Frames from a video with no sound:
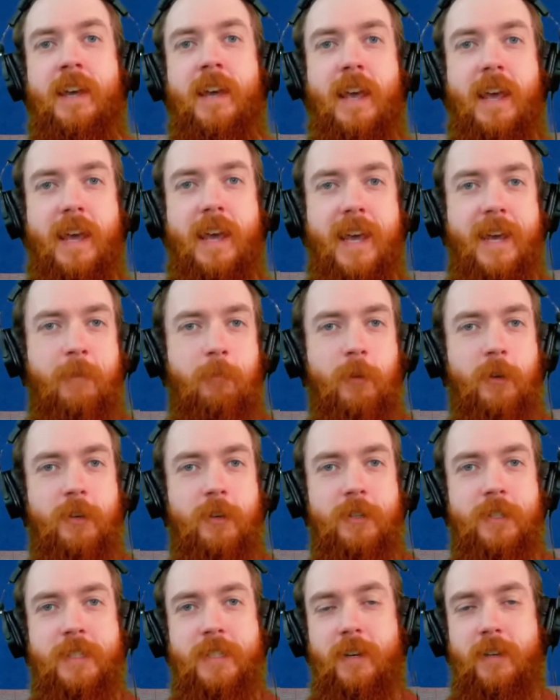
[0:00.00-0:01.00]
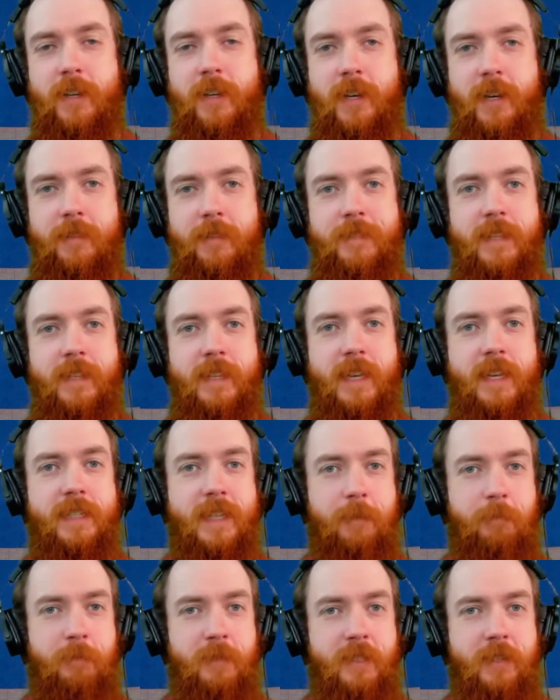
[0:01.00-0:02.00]
And we're going to start off today's
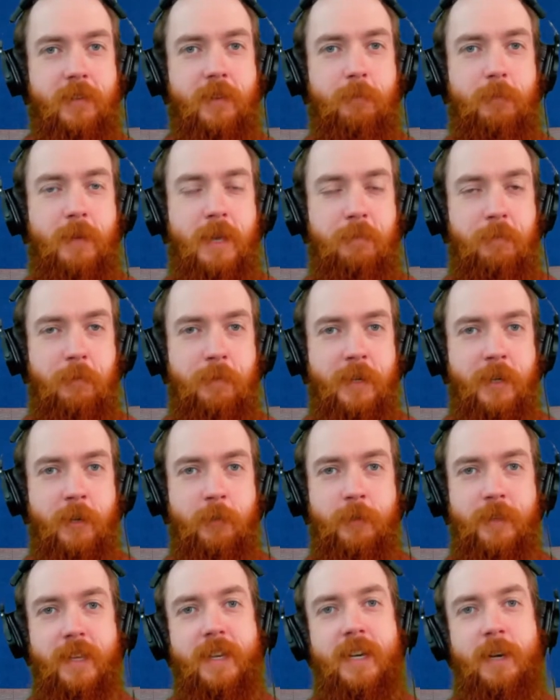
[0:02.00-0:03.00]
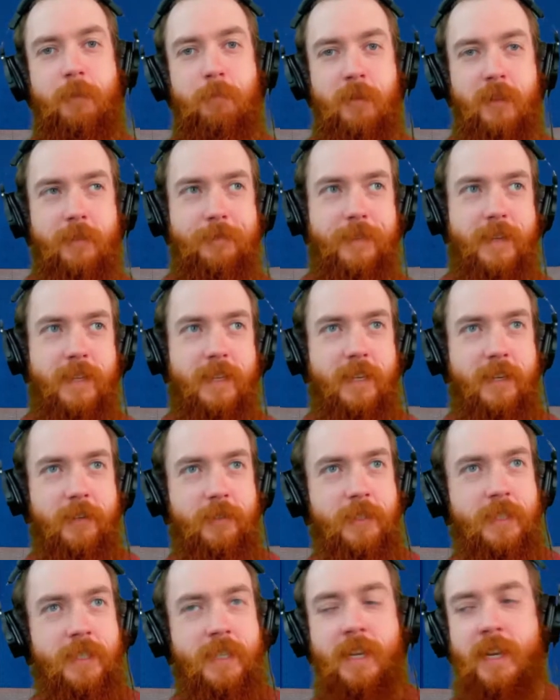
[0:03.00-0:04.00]
episode of The Maple Pill with a couple of
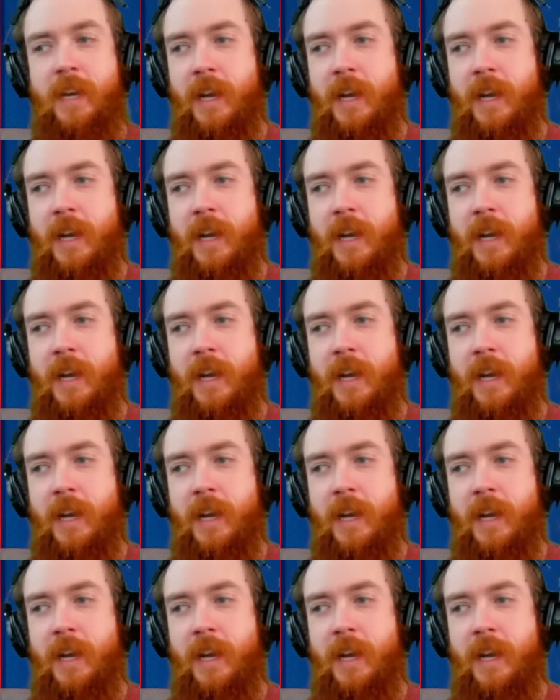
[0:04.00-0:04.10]
videos.